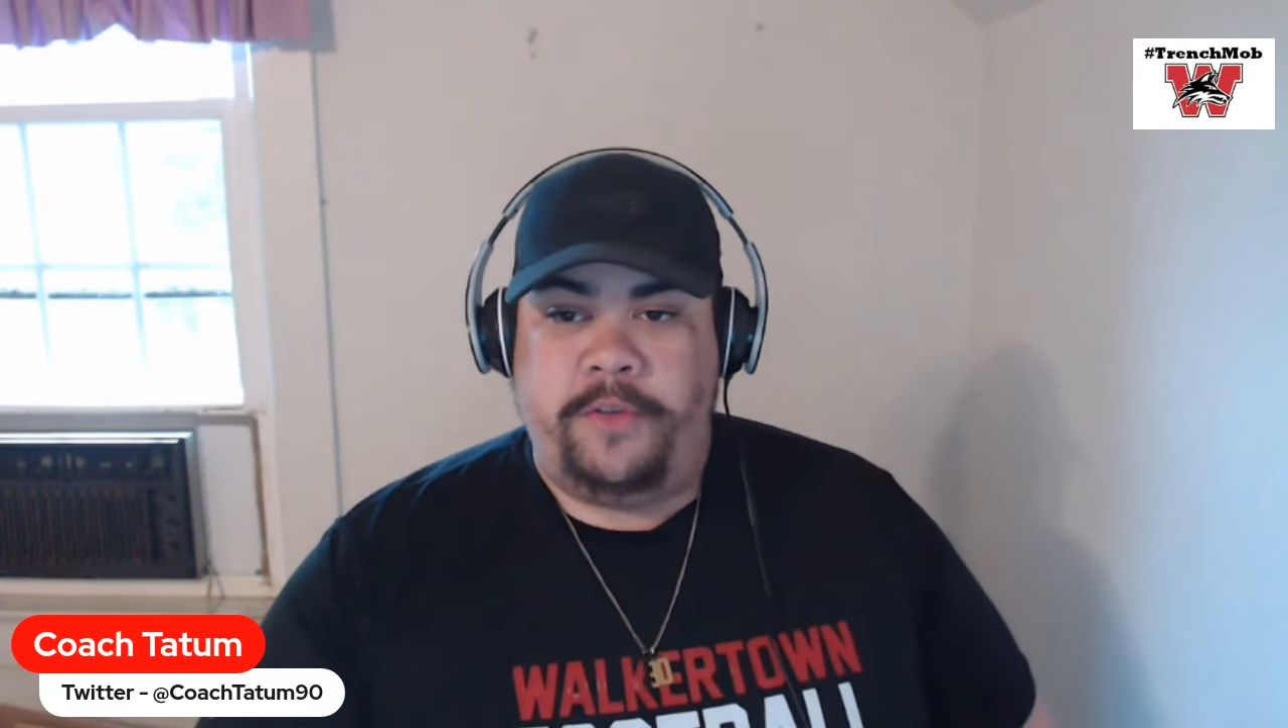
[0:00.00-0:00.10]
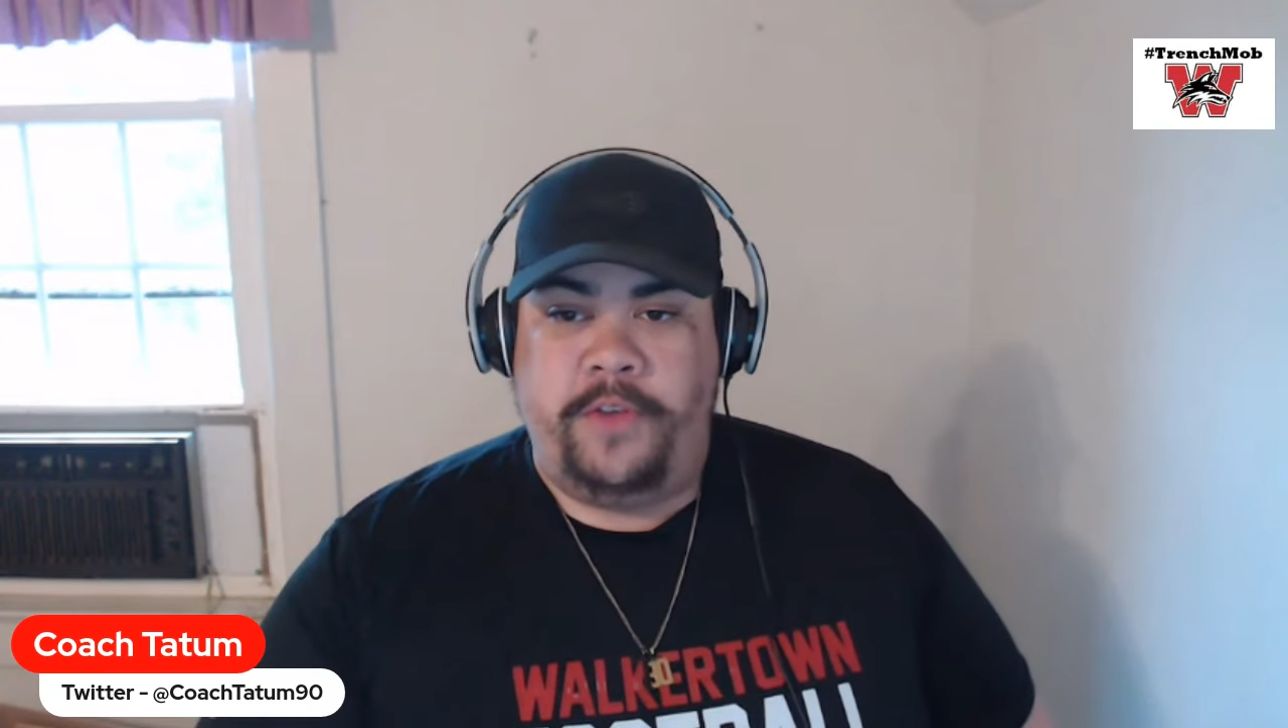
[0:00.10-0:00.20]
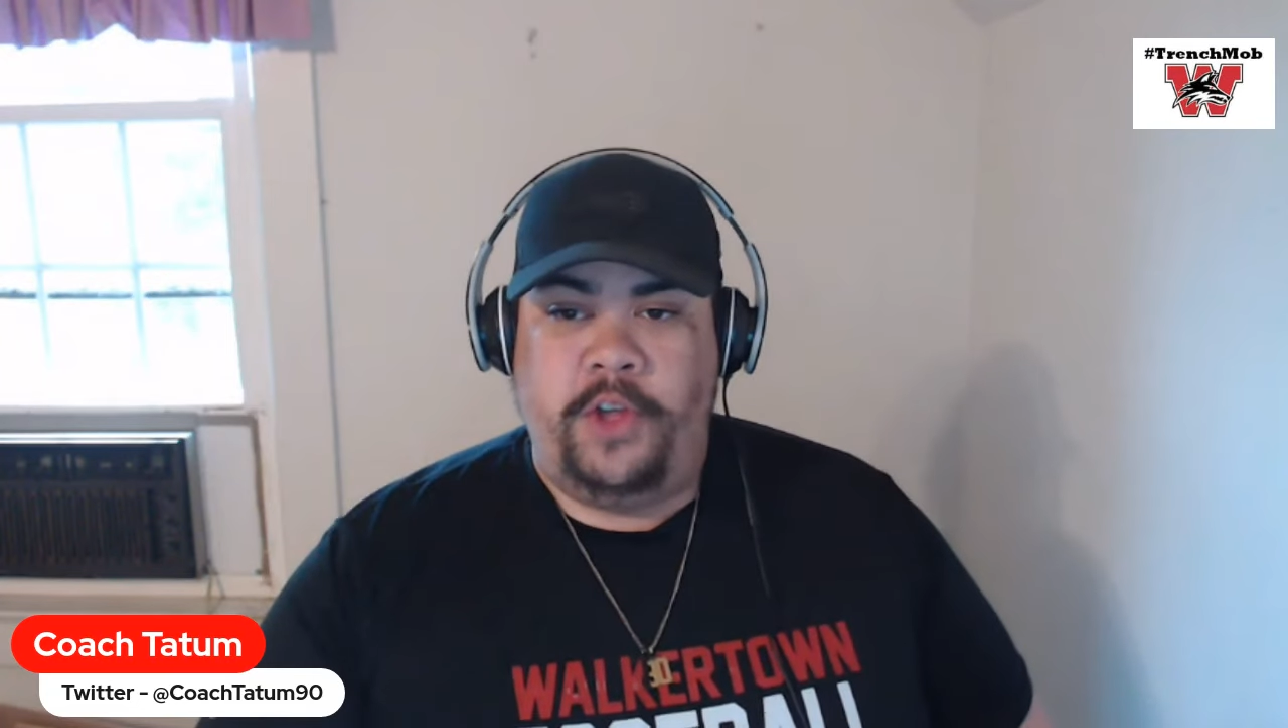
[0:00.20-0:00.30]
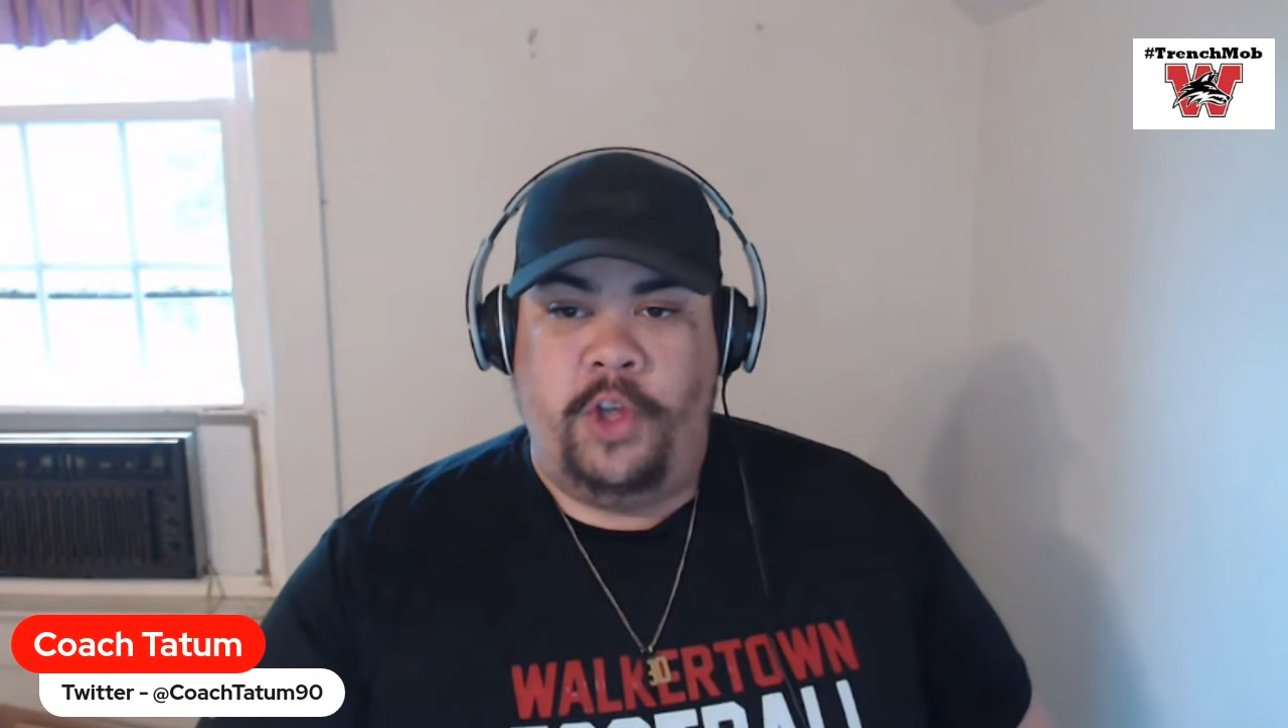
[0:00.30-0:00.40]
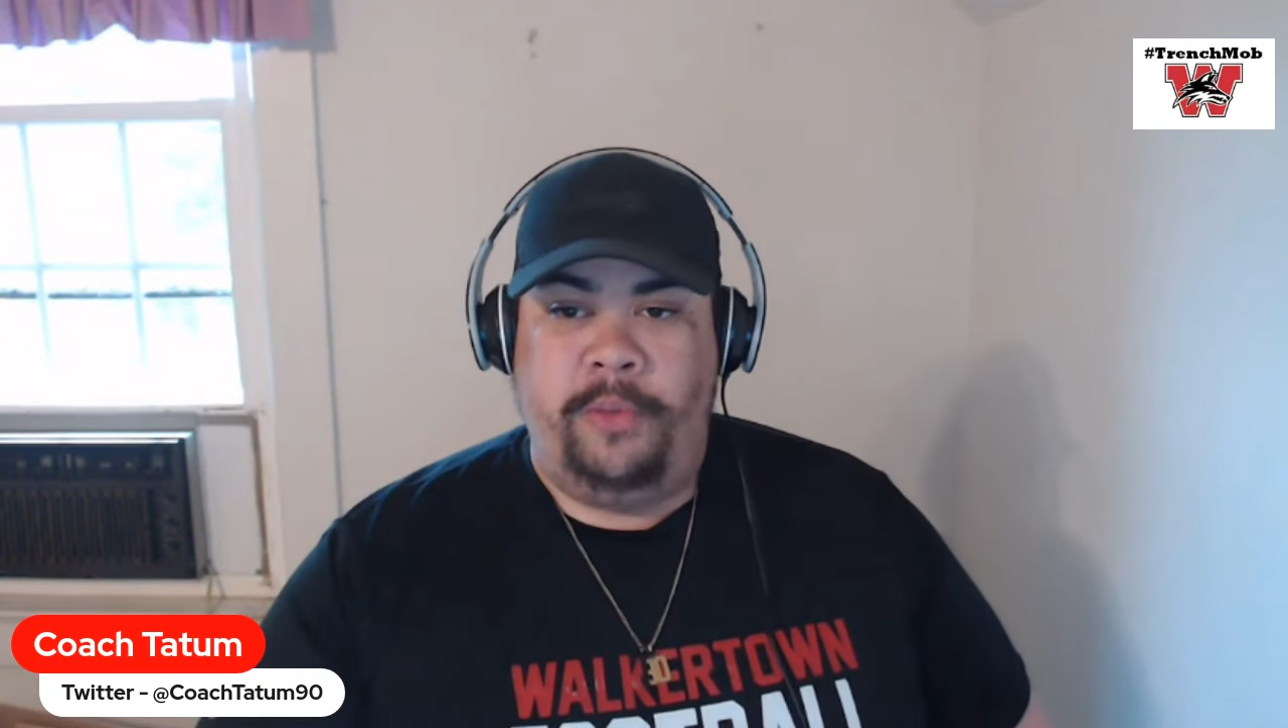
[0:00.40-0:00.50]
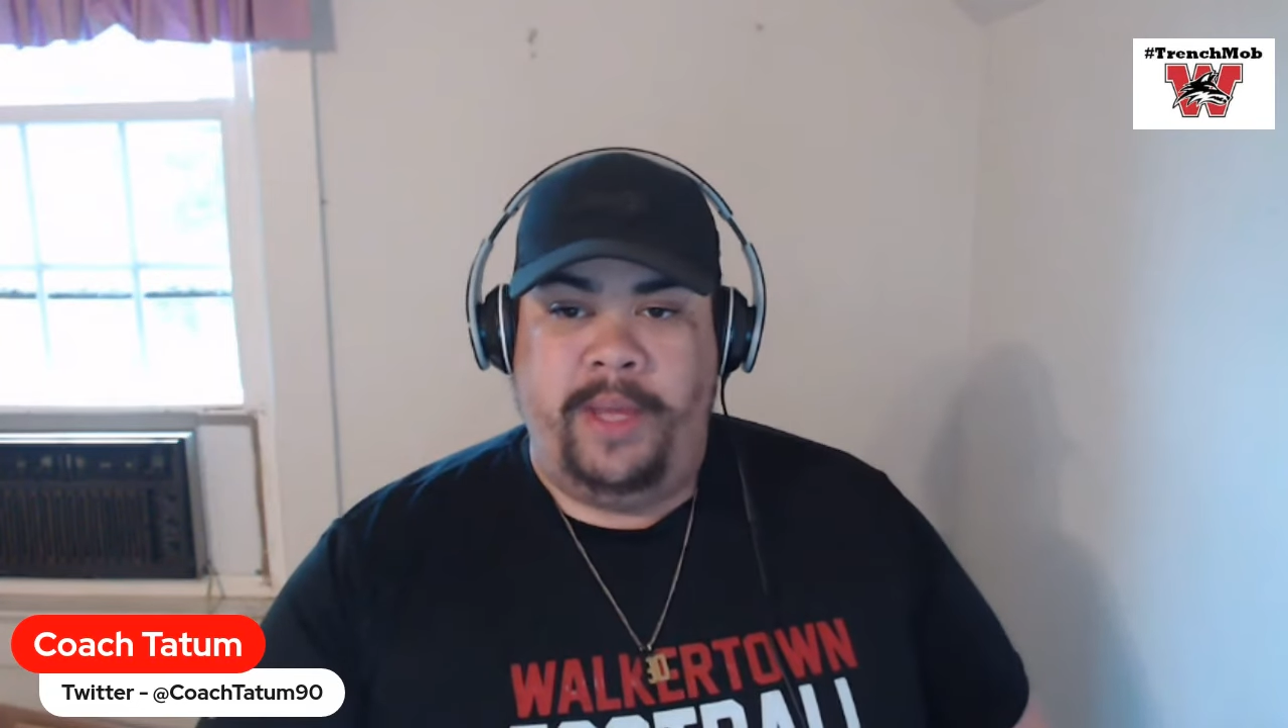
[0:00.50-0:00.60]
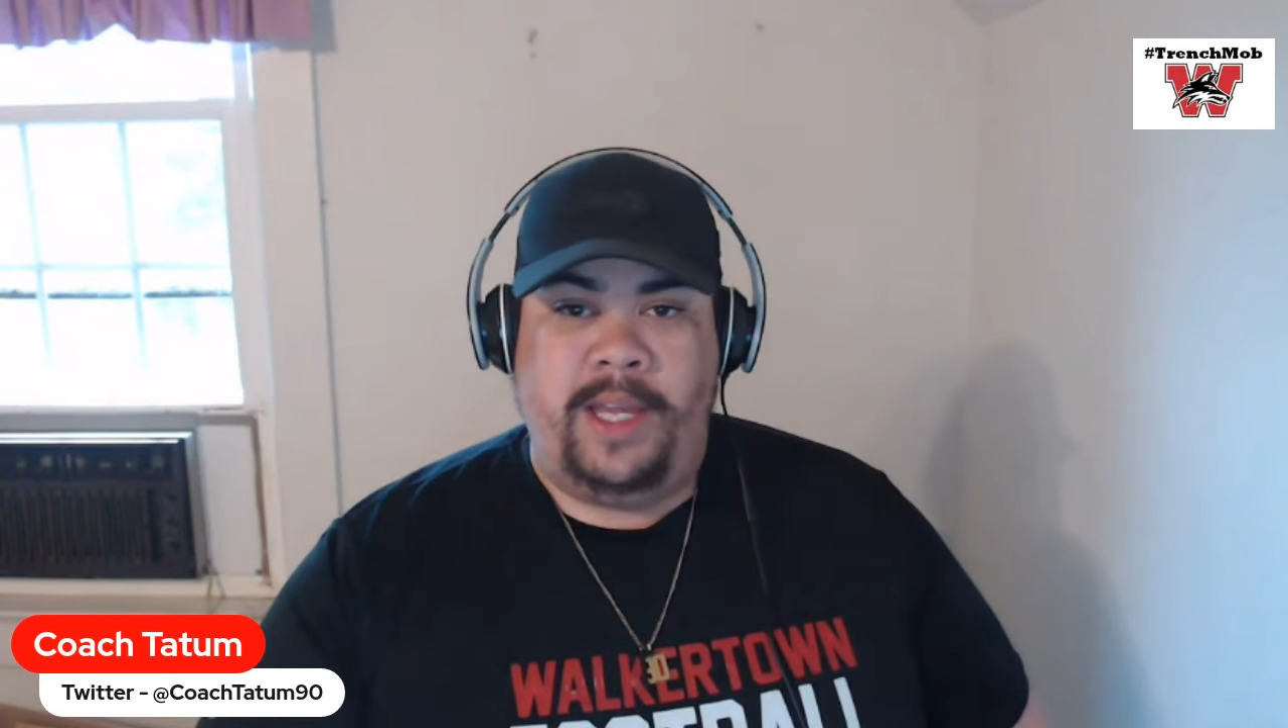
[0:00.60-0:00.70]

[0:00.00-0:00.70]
film